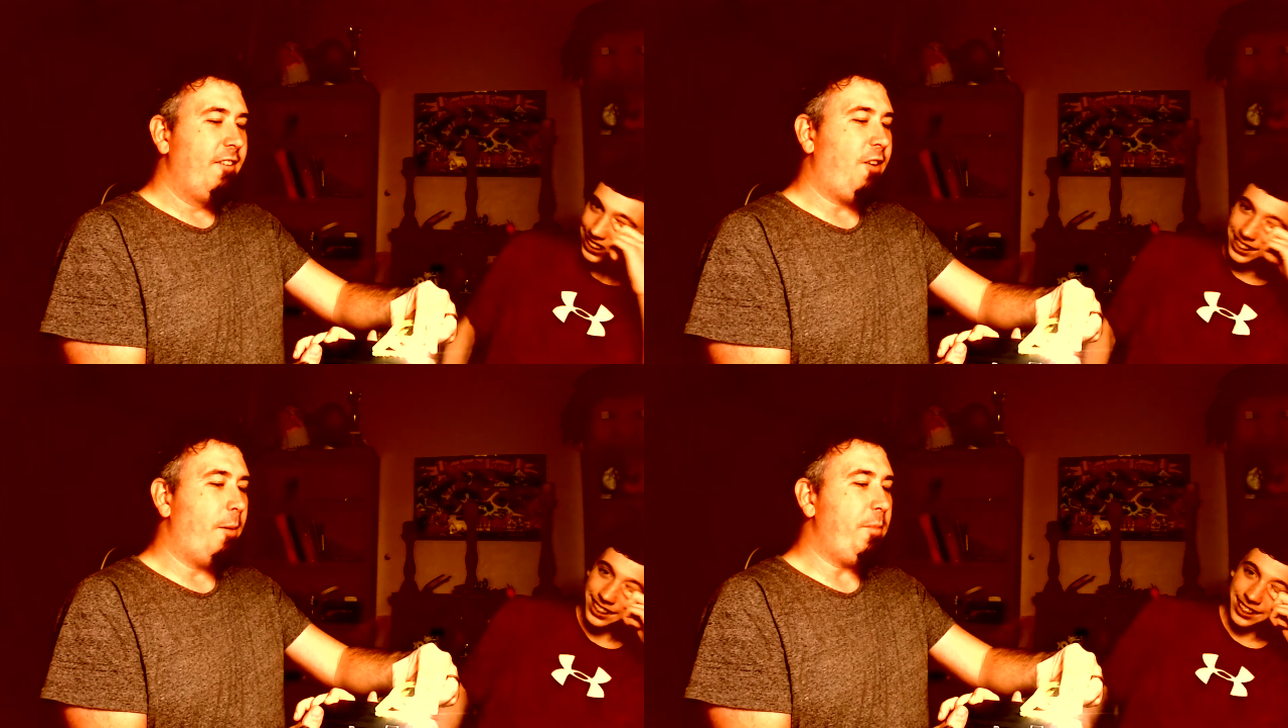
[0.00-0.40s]

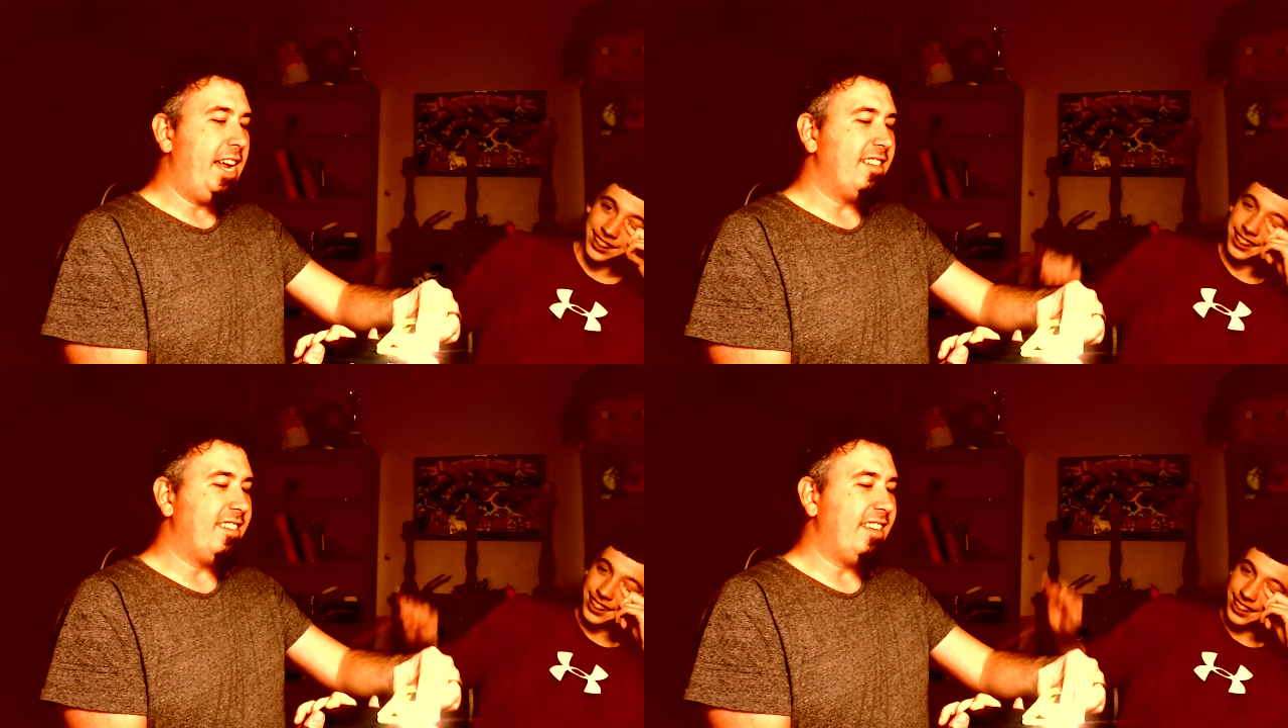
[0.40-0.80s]
from
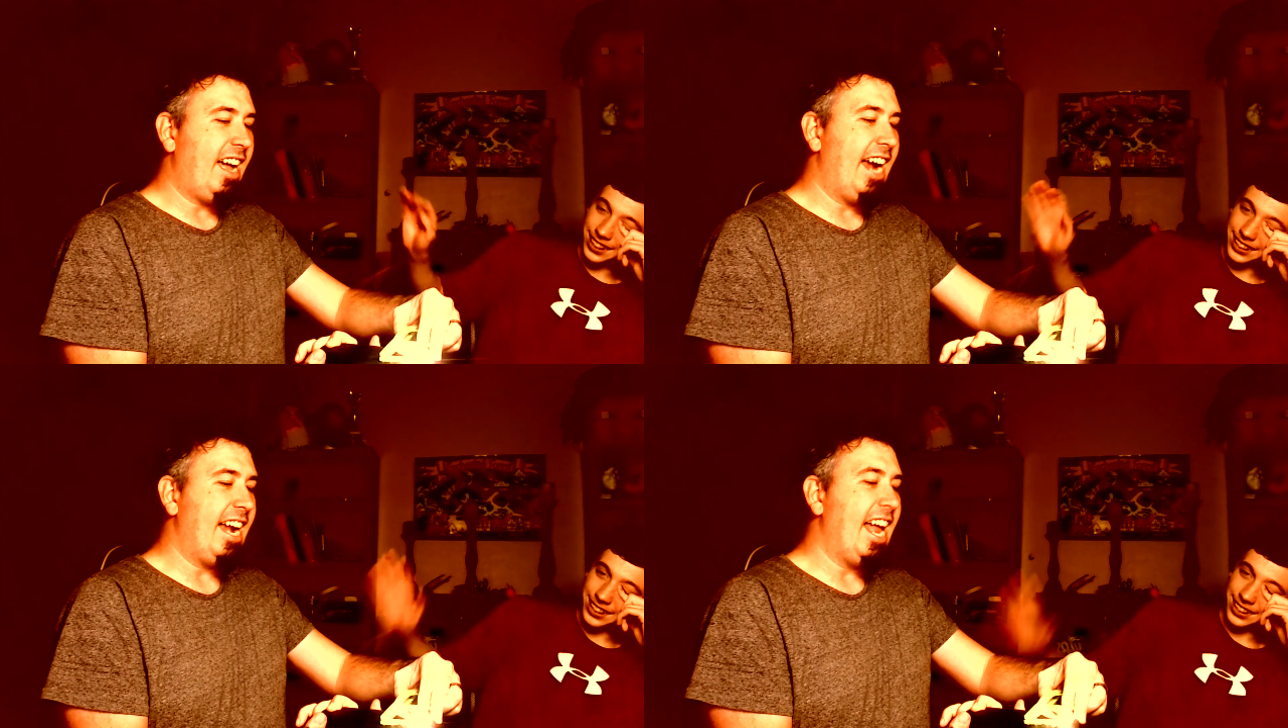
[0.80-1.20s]
the
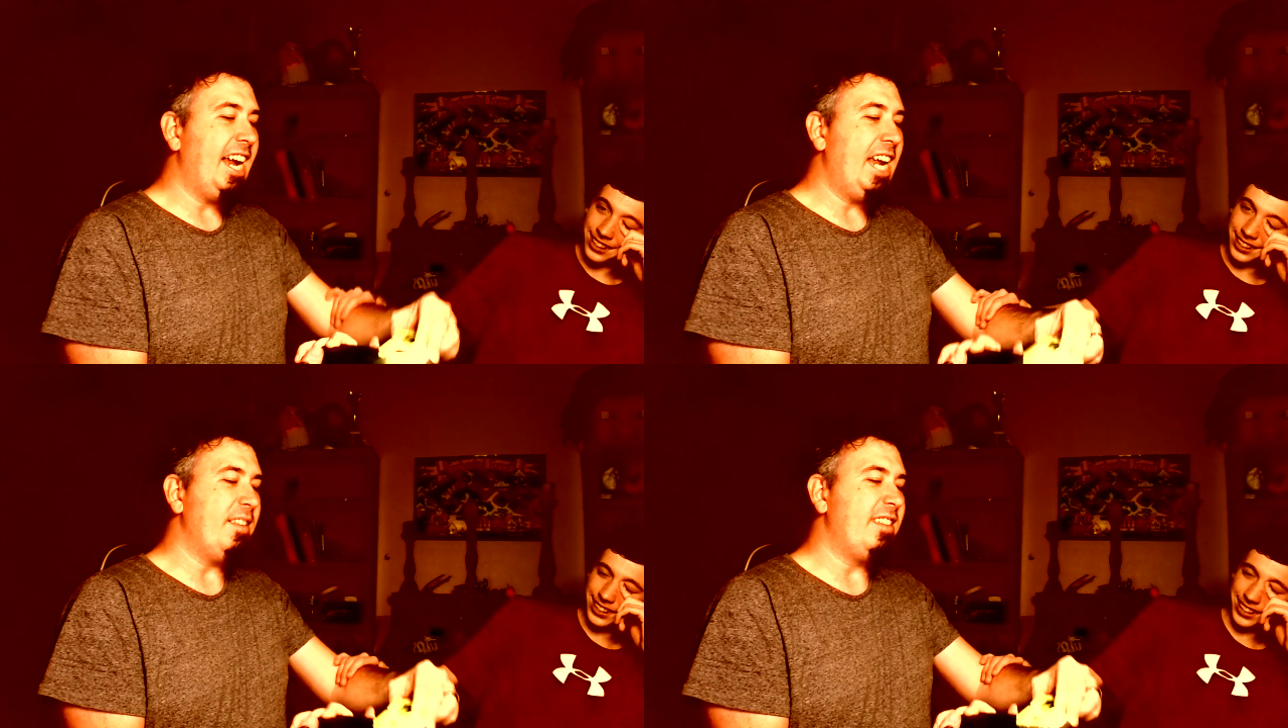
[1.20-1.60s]
inside. I
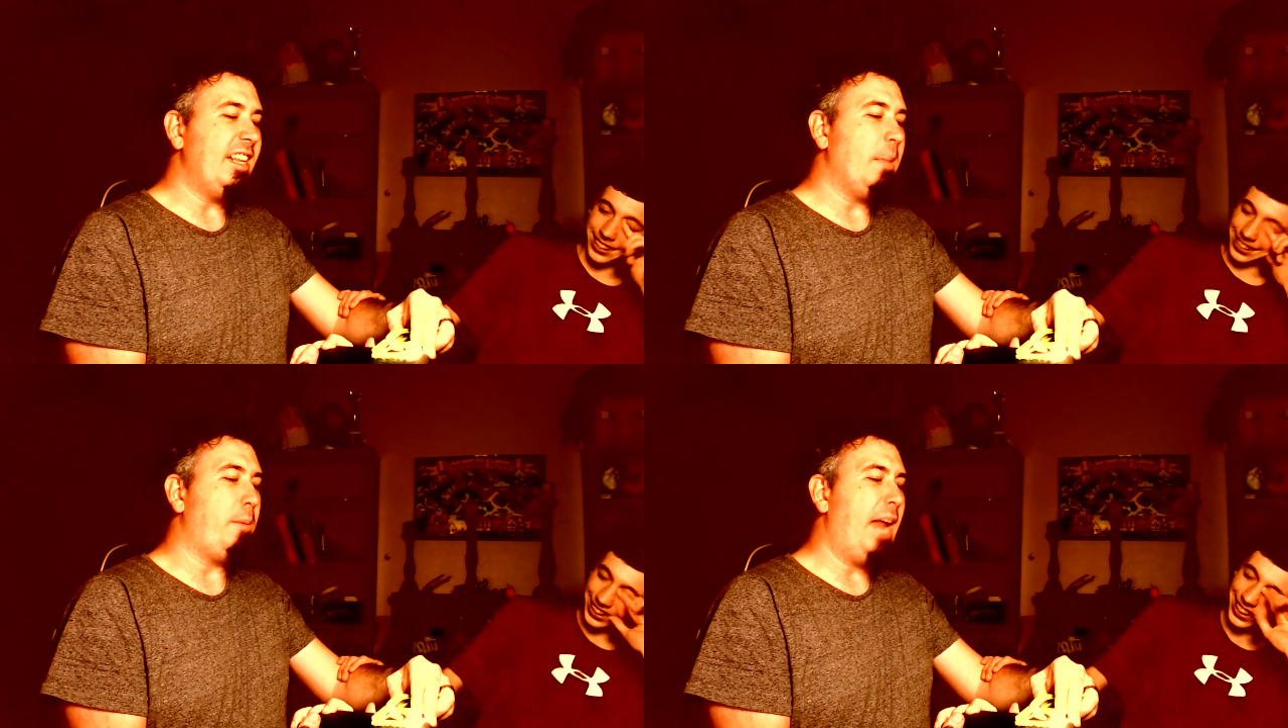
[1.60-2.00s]
can even
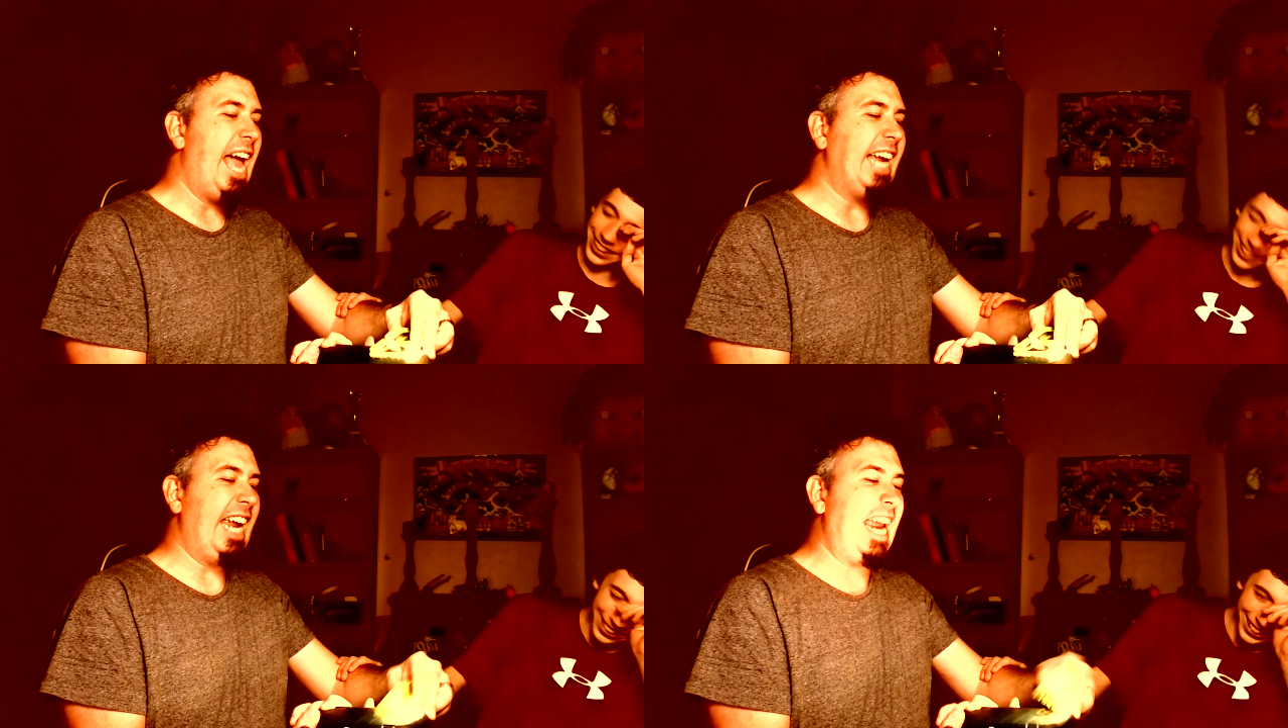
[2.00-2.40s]
see the
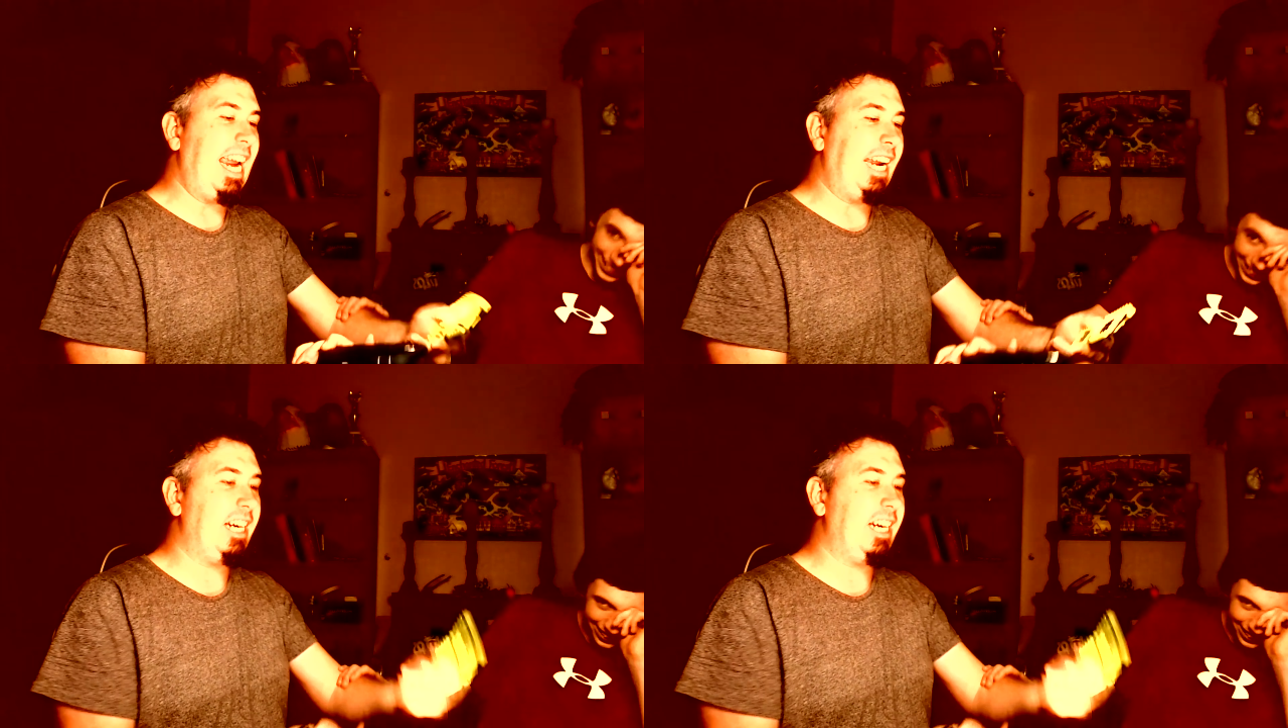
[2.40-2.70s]
black ink.